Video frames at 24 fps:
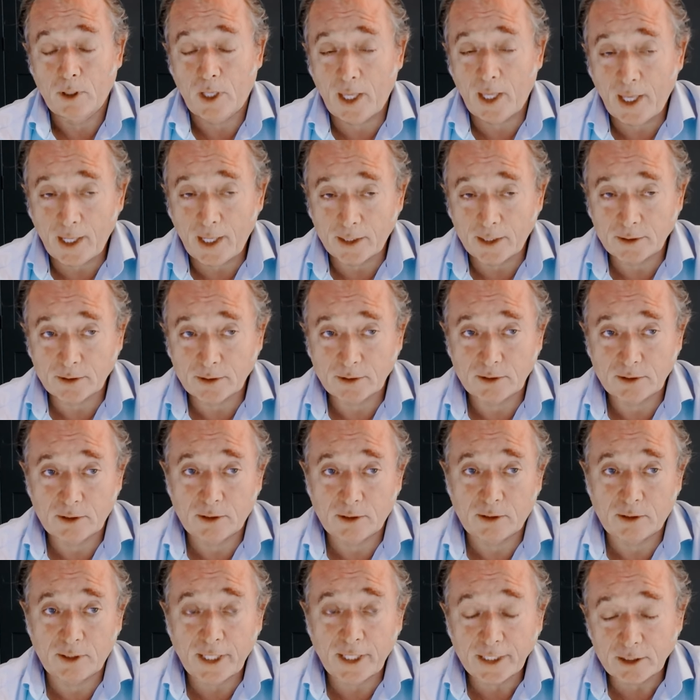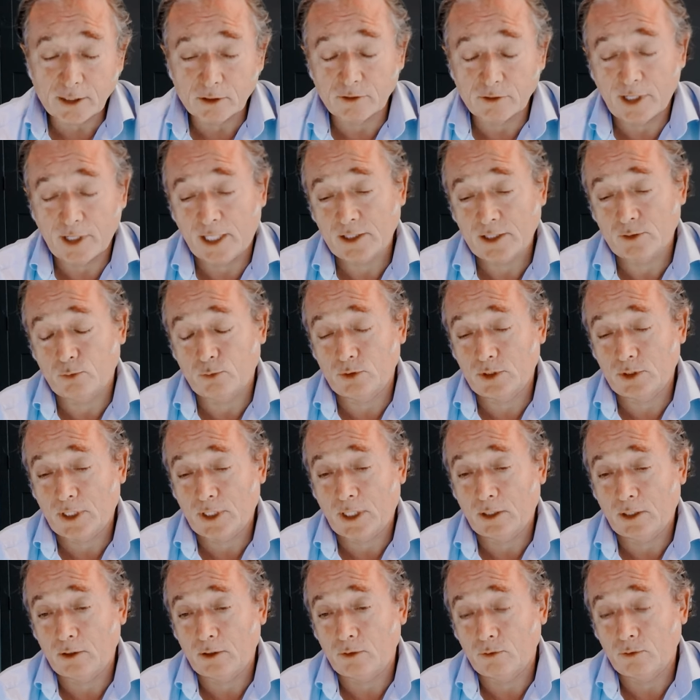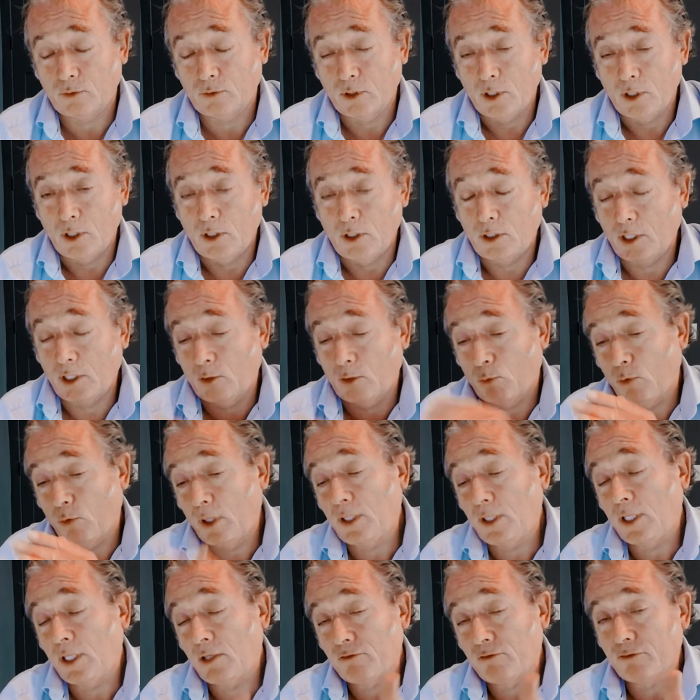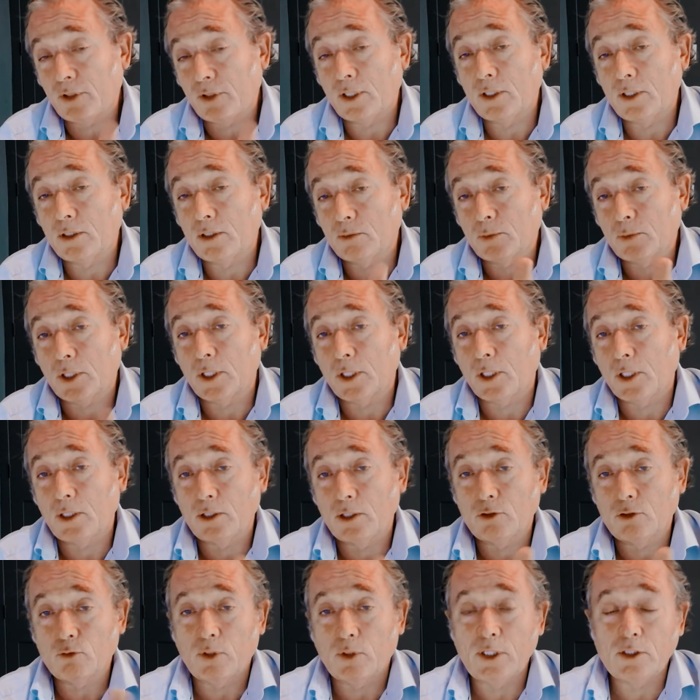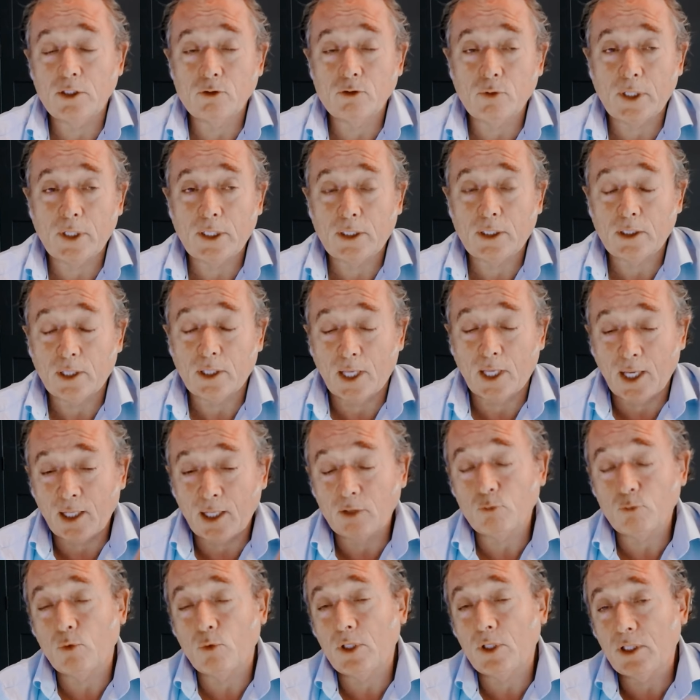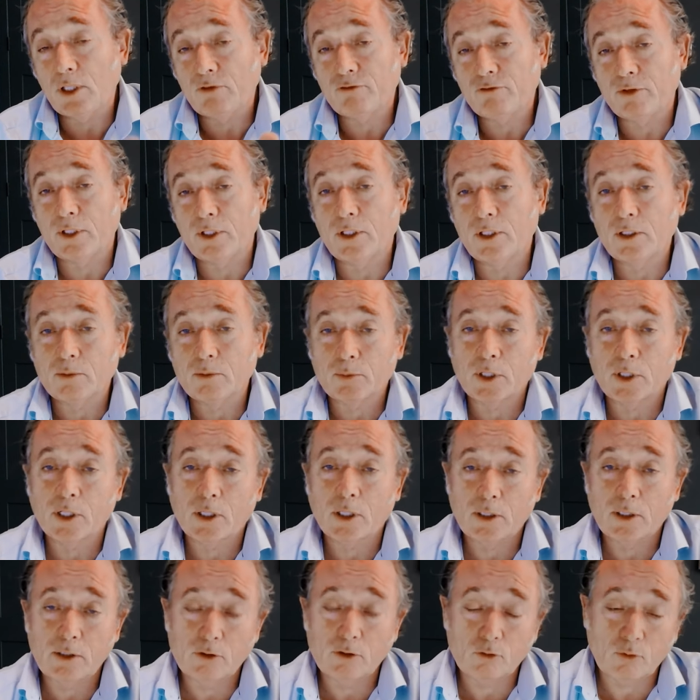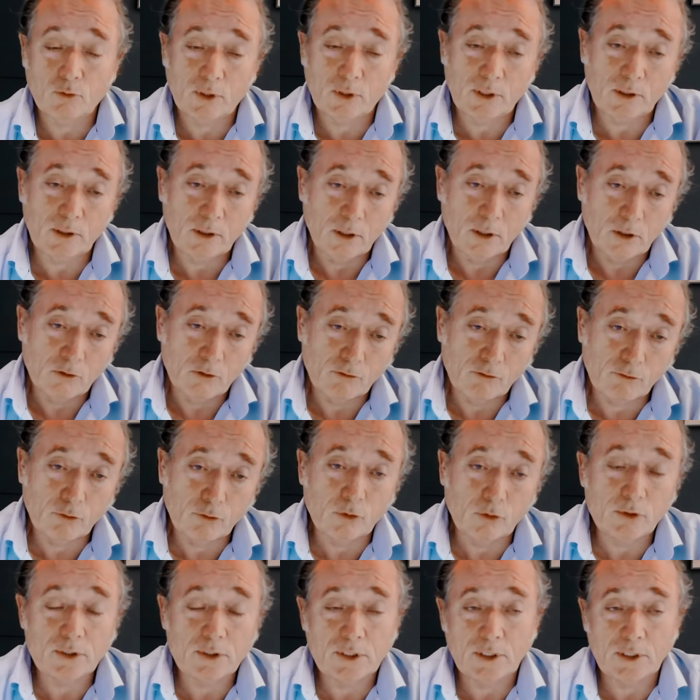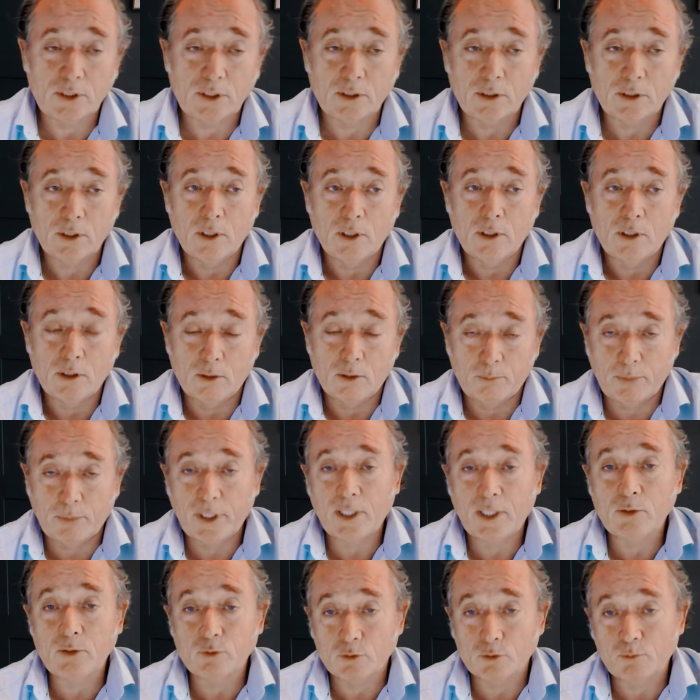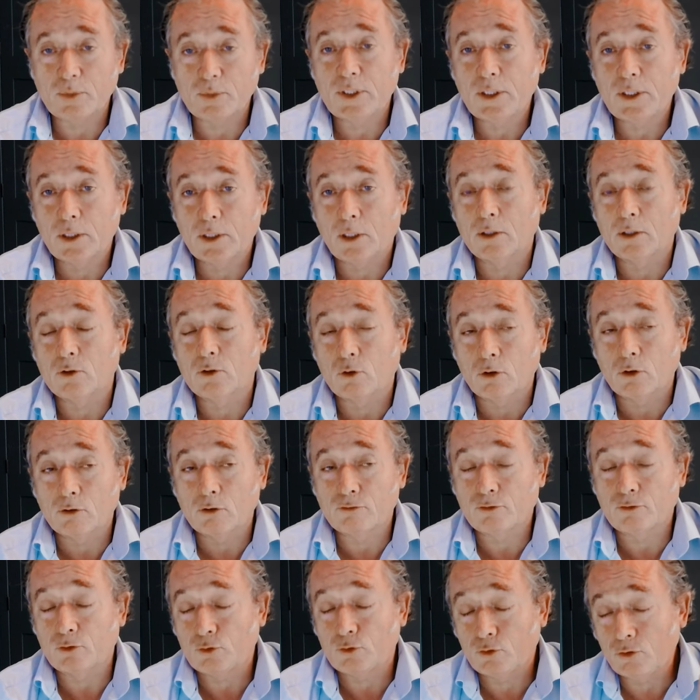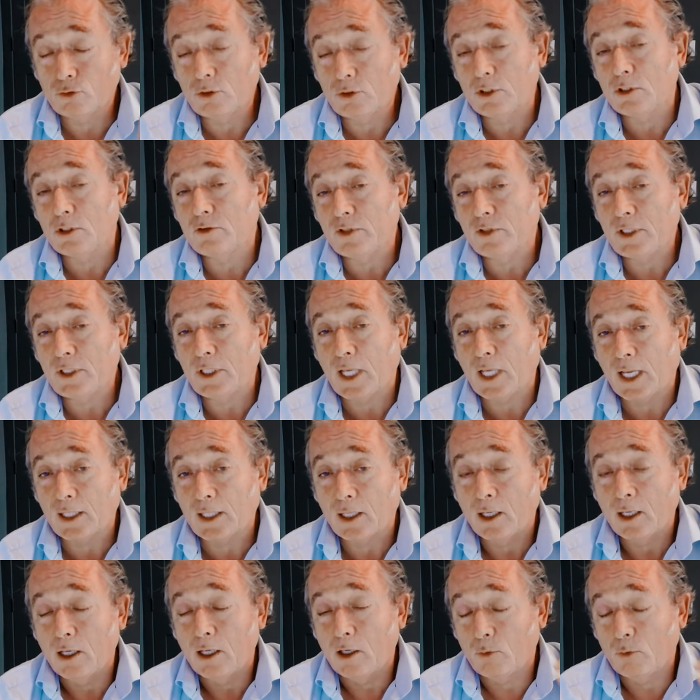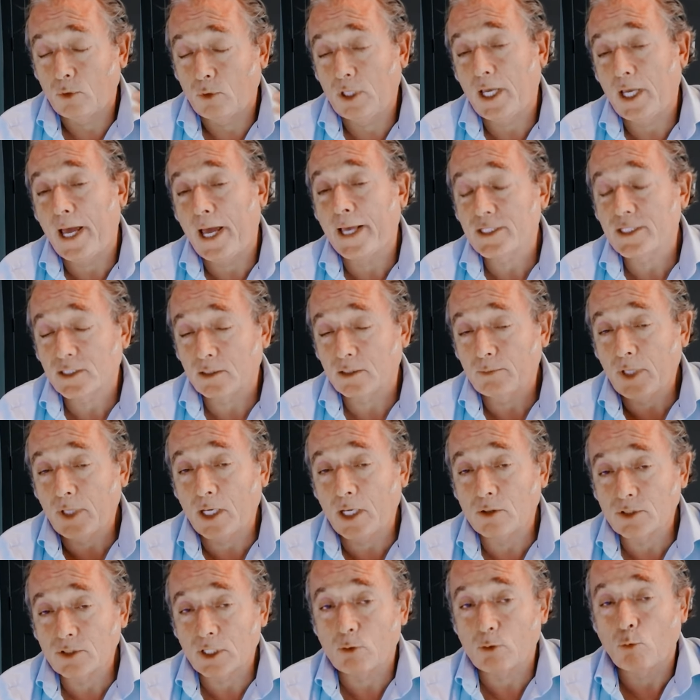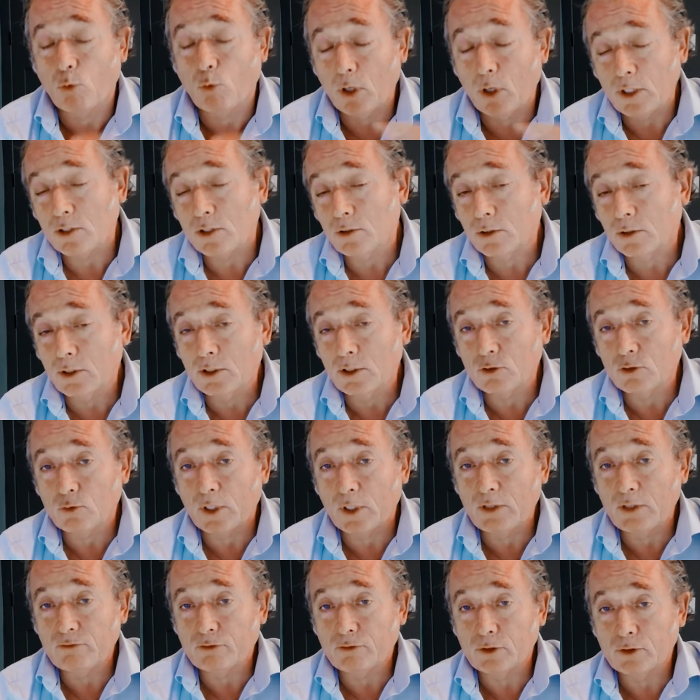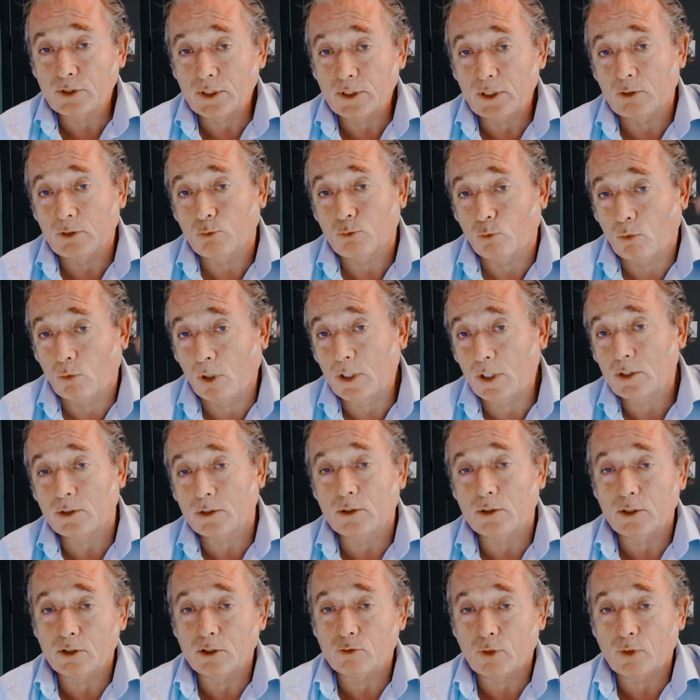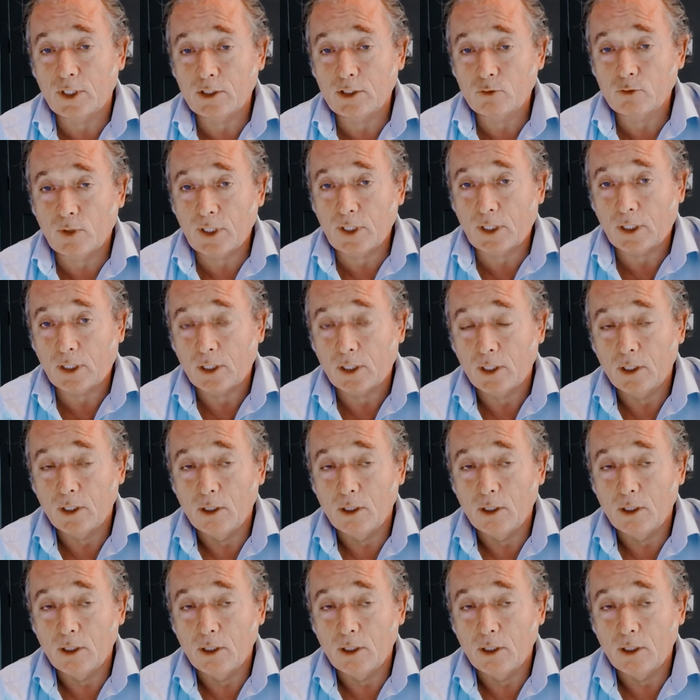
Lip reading: And the technocrats will tell you that when they flooded the market in 2020 and when they flooded the market in 2014, the pain was pretty darn awful, to the degree that when you ask them now, is that, what did you learn in 2014? What did you learn in 2020?